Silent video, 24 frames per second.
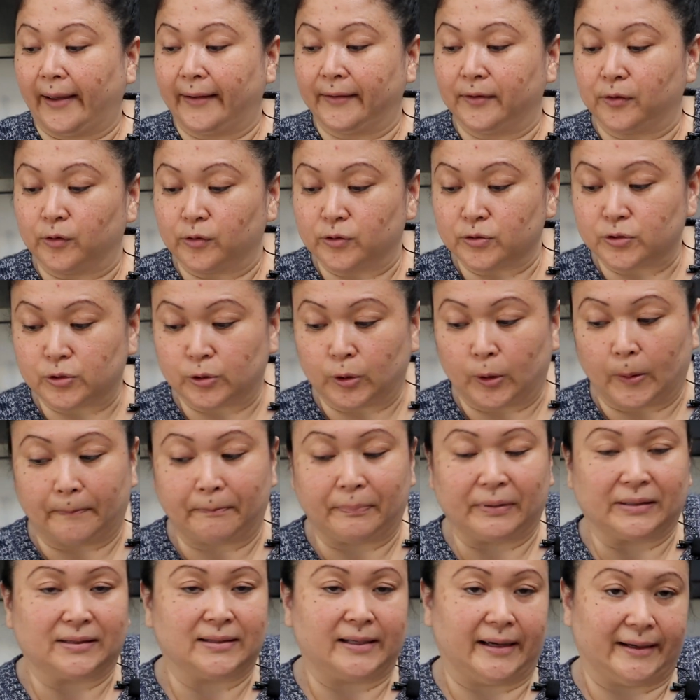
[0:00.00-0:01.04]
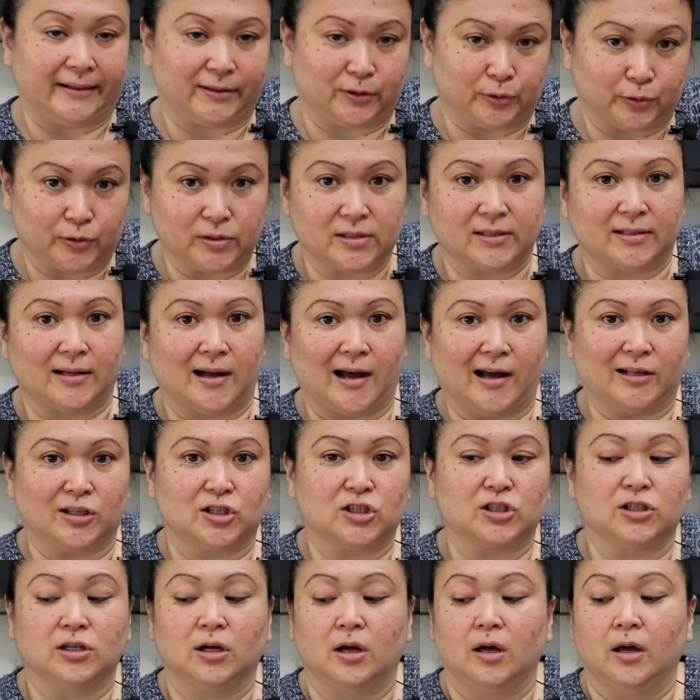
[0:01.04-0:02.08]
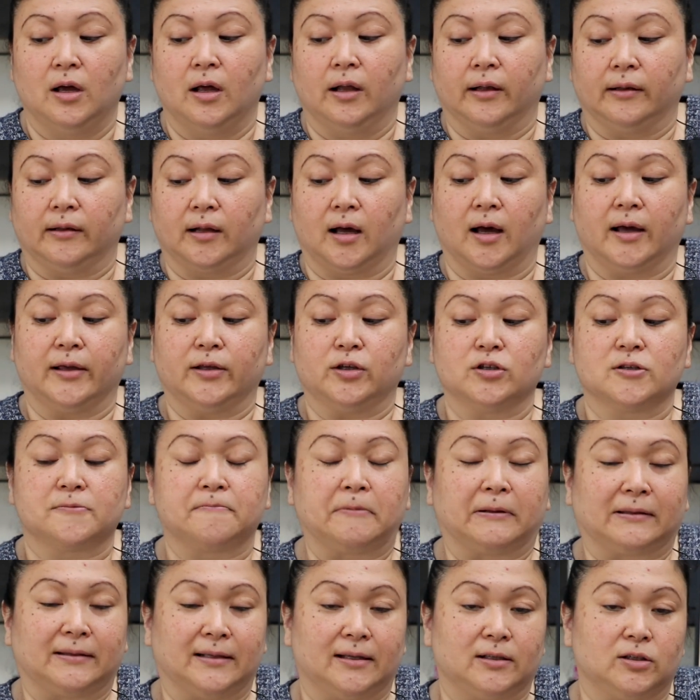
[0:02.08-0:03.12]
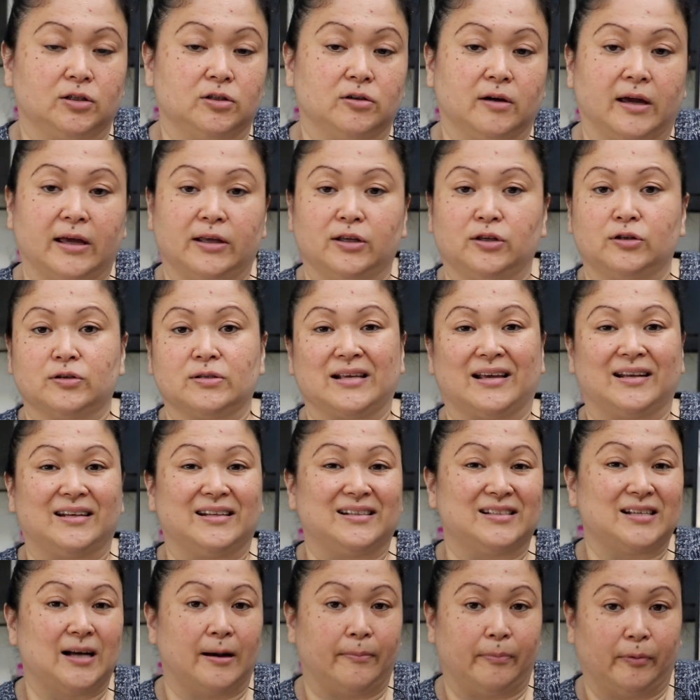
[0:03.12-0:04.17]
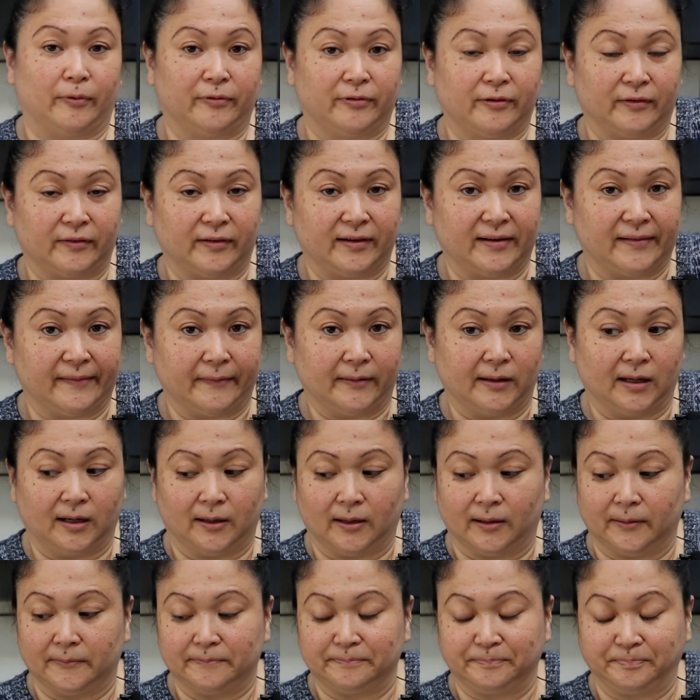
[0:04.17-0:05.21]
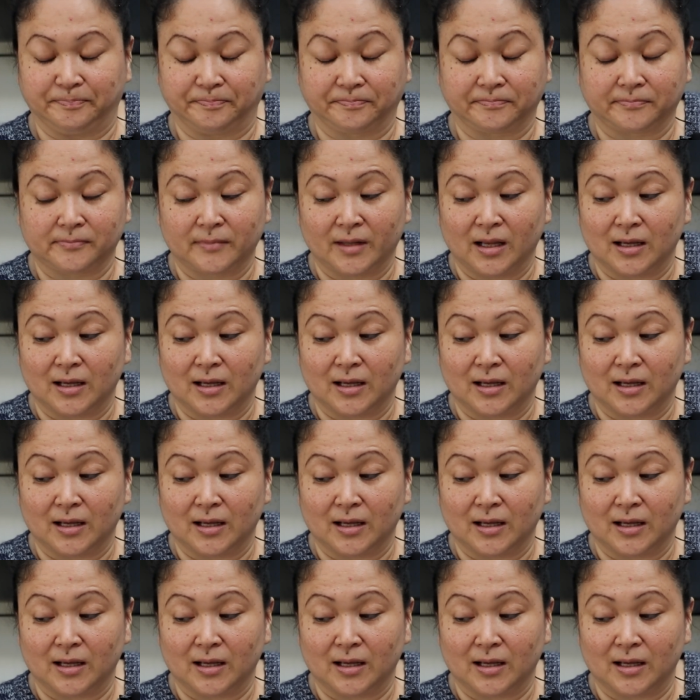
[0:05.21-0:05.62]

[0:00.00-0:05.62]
and also potato starch. Now I use you can use any type of flour.